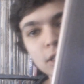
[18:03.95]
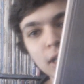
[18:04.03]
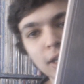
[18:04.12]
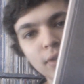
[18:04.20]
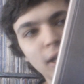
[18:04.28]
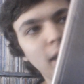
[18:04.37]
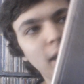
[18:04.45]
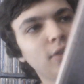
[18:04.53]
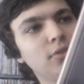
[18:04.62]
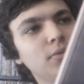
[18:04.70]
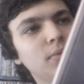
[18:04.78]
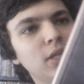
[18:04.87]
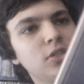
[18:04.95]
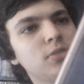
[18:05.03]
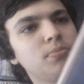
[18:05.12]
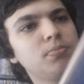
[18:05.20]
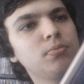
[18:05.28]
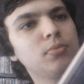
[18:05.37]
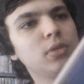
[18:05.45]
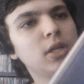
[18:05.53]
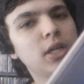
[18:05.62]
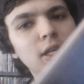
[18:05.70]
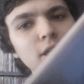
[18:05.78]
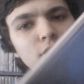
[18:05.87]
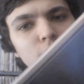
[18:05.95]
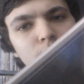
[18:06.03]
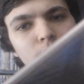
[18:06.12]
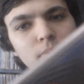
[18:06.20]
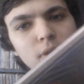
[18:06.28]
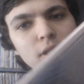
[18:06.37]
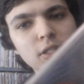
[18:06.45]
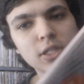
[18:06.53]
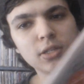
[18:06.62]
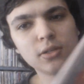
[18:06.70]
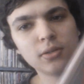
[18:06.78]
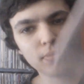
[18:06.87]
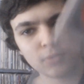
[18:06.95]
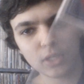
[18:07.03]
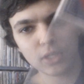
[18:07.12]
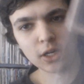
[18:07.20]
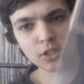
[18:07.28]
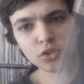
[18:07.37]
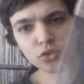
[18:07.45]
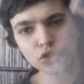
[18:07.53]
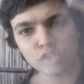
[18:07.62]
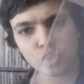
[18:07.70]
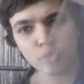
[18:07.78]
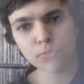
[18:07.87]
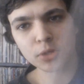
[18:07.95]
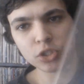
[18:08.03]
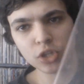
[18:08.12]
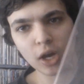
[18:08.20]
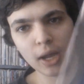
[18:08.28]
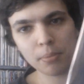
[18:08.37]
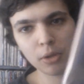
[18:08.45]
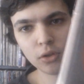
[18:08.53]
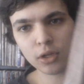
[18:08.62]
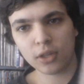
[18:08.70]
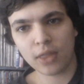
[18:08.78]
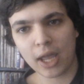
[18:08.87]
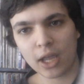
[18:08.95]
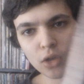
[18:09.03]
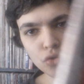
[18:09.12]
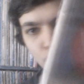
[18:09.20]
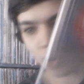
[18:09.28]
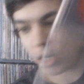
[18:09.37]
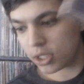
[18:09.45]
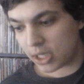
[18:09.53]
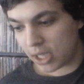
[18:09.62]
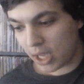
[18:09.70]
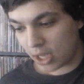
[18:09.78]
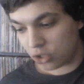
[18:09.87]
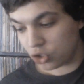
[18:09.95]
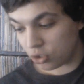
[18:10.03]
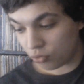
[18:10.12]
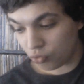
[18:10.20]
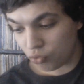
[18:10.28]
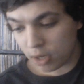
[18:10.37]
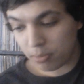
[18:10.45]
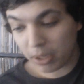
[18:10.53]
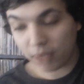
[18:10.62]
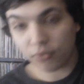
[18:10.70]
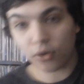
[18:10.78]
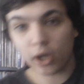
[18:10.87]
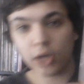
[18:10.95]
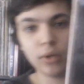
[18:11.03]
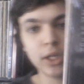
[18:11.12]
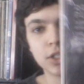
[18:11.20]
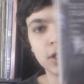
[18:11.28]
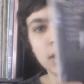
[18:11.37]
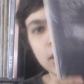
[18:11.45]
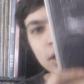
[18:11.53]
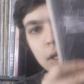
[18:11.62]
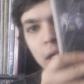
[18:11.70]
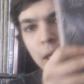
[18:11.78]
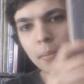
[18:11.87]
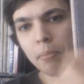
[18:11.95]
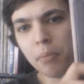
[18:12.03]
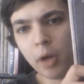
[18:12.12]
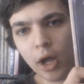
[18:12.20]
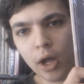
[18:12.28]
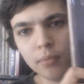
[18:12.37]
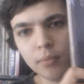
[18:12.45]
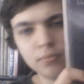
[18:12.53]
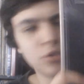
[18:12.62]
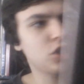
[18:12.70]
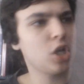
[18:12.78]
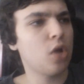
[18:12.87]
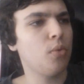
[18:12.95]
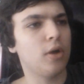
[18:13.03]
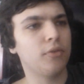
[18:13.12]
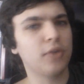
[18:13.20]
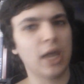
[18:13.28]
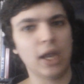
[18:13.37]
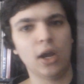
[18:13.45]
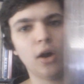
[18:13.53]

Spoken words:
sleeve, and it's a little, you know, it's not super tight, but look at that, it goes right to the edge. It's a really big vinyl, this, but so worth getting